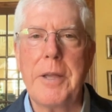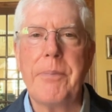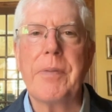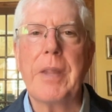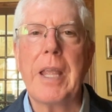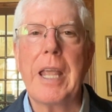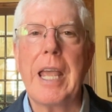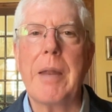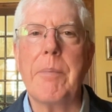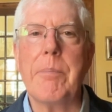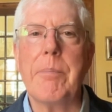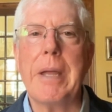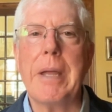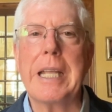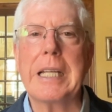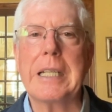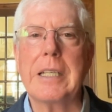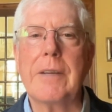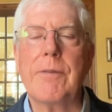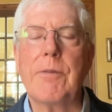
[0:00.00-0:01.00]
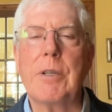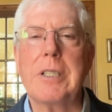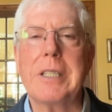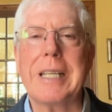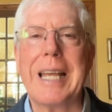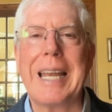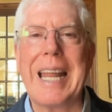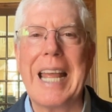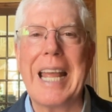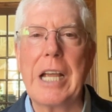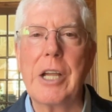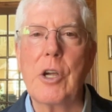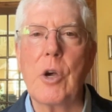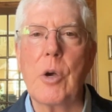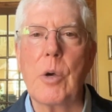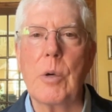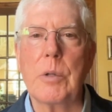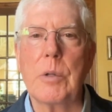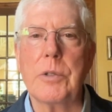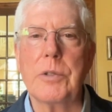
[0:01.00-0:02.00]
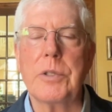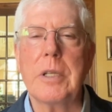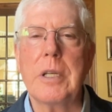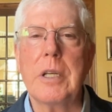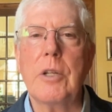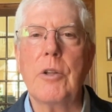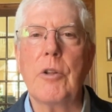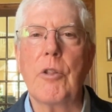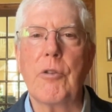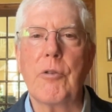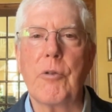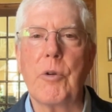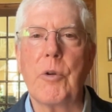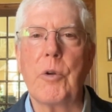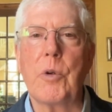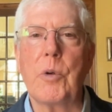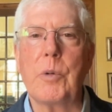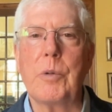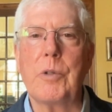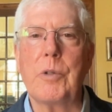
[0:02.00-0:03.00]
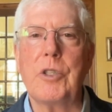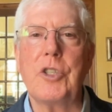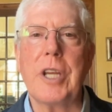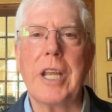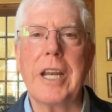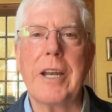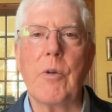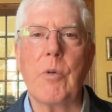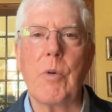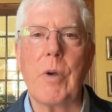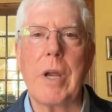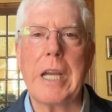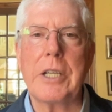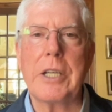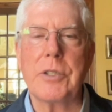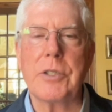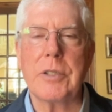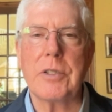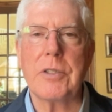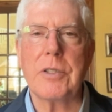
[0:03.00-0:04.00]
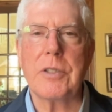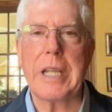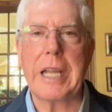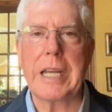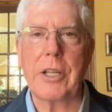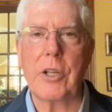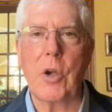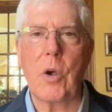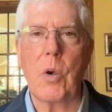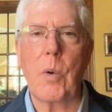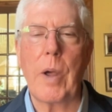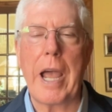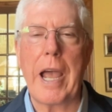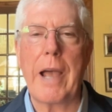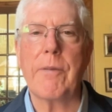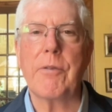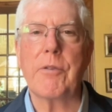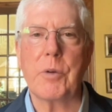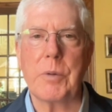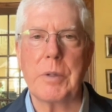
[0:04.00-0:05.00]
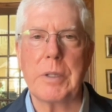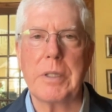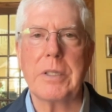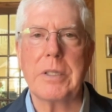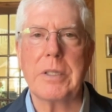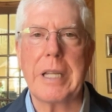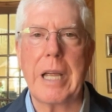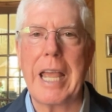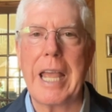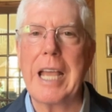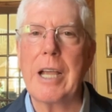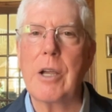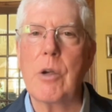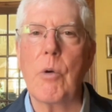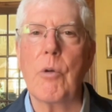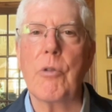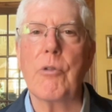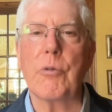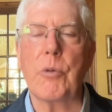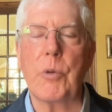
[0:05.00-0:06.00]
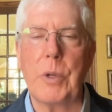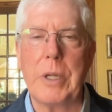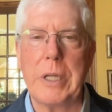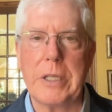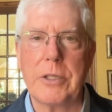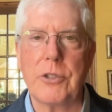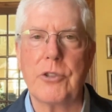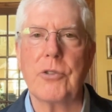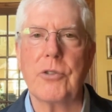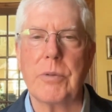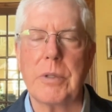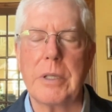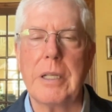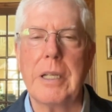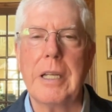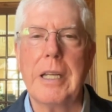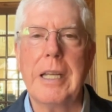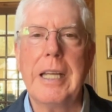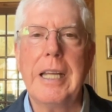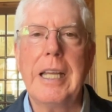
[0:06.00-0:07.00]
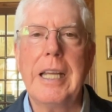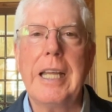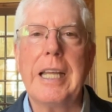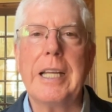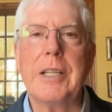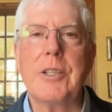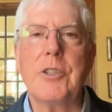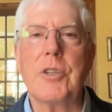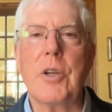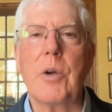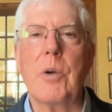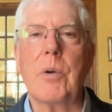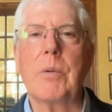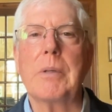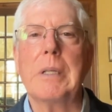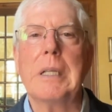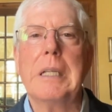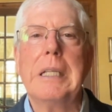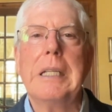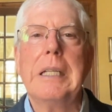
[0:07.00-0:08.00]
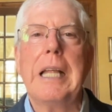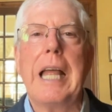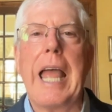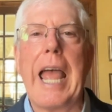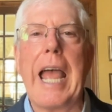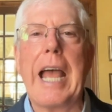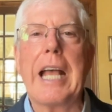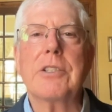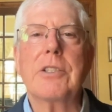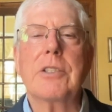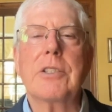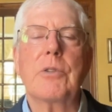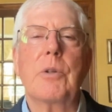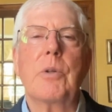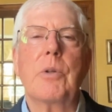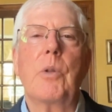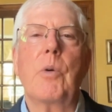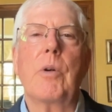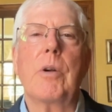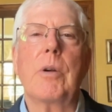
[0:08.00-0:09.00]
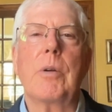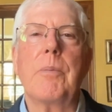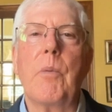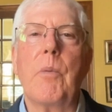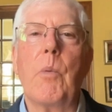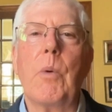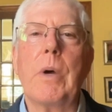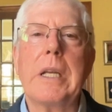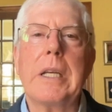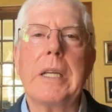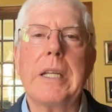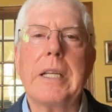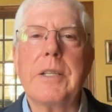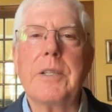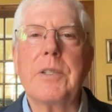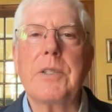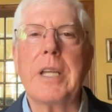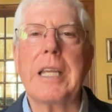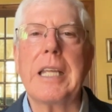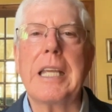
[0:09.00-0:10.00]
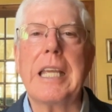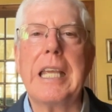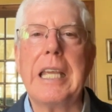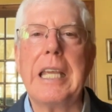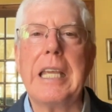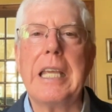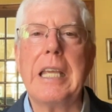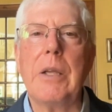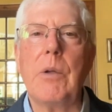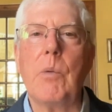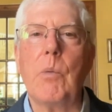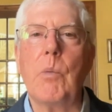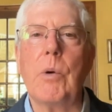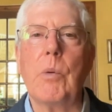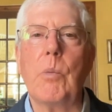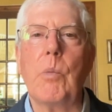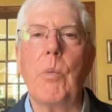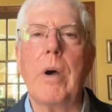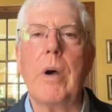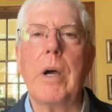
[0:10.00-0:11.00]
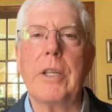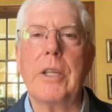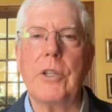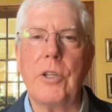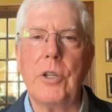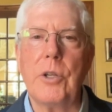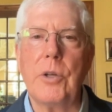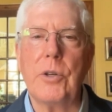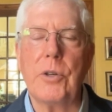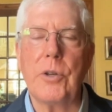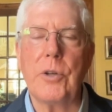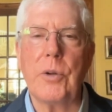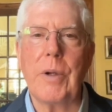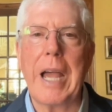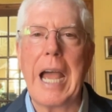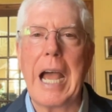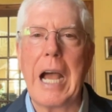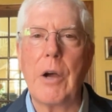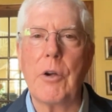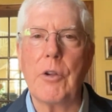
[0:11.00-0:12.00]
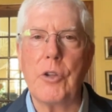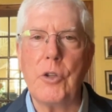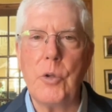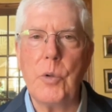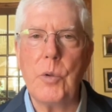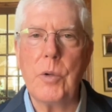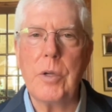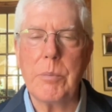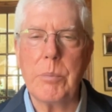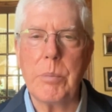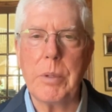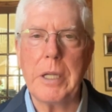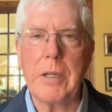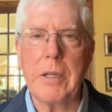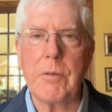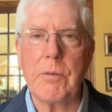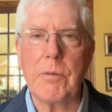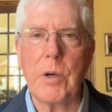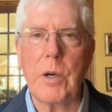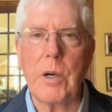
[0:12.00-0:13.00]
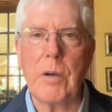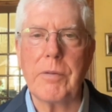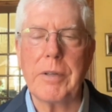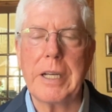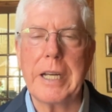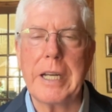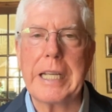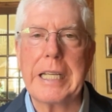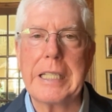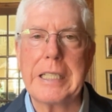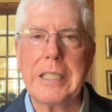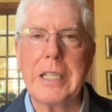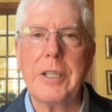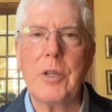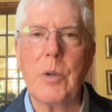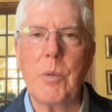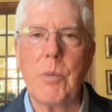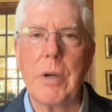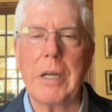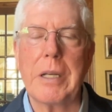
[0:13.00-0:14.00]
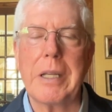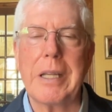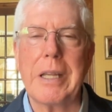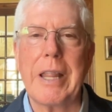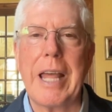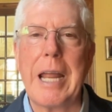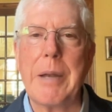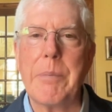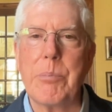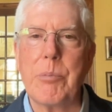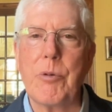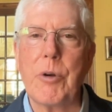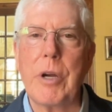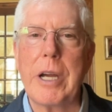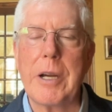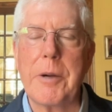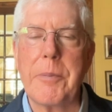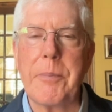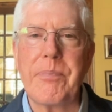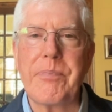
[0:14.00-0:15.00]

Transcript: and make a difference that echoes through generations that go after us, that echo through history. And so ask the Lord what it is that he would want you to do, how you can be involved. And I can tell you what, that prayer,